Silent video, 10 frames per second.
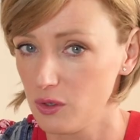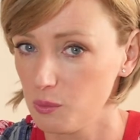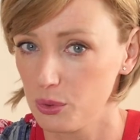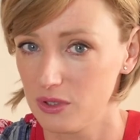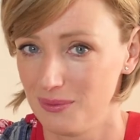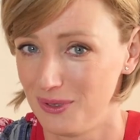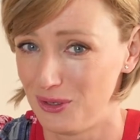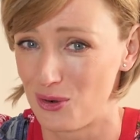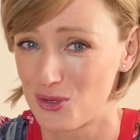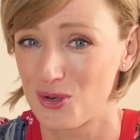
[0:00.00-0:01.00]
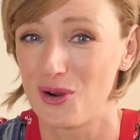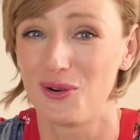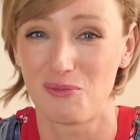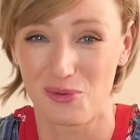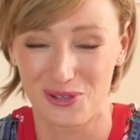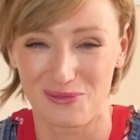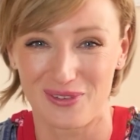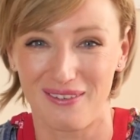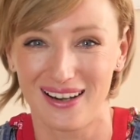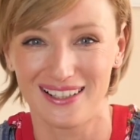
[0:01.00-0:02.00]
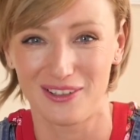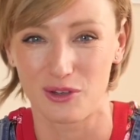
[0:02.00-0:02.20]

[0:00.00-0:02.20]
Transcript: Don't put them in your drawer, put them directly